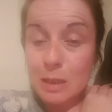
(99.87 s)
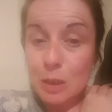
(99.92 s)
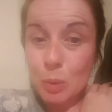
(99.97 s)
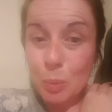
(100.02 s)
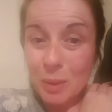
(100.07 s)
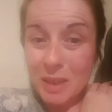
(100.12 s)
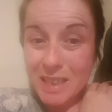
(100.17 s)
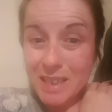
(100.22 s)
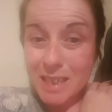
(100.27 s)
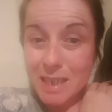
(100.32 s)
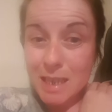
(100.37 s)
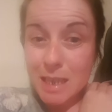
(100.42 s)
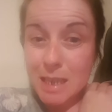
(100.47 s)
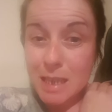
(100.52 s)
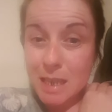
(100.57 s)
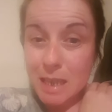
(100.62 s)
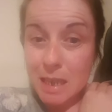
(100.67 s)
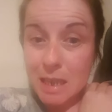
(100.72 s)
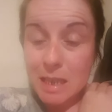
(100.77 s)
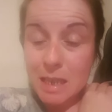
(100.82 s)

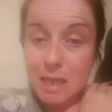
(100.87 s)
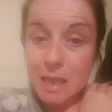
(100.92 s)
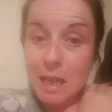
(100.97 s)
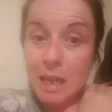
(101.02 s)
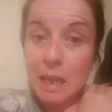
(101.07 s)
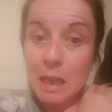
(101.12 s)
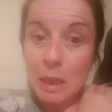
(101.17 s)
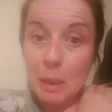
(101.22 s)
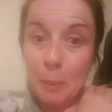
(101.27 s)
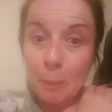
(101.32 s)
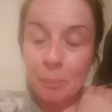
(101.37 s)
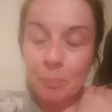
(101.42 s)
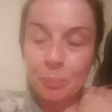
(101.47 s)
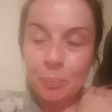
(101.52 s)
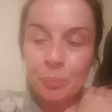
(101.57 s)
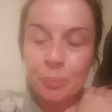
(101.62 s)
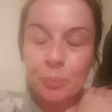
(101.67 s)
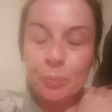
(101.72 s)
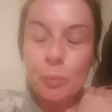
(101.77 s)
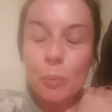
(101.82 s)
2016,
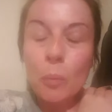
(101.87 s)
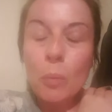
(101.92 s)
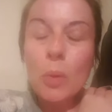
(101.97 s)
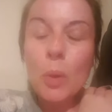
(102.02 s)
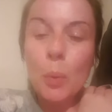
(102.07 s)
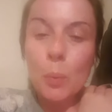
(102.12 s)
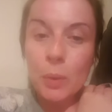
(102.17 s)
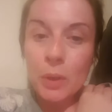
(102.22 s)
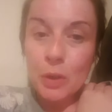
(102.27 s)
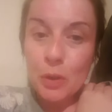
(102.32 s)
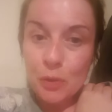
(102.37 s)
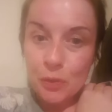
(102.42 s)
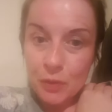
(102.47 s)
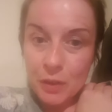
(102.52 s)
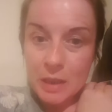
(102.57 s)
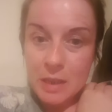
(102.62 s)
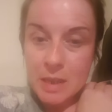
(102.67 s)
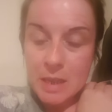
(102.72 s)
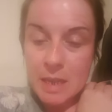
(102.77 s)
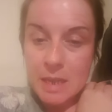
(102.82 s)
when
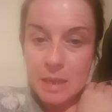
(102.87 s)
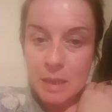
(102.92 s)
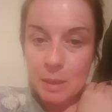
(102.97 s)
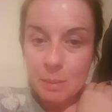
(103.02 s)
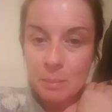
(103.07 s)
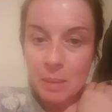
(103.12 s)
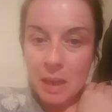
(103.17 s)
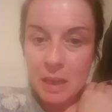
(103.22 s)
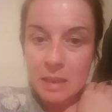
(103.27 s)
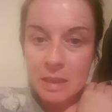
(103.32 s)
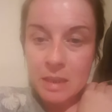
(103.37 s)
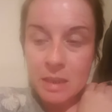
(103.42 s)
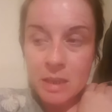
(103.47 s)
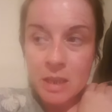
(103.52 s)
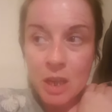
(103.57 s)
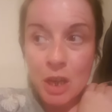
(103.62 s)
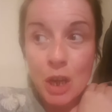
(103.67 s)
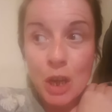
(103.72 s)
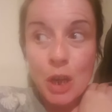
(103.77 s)
offences commenced.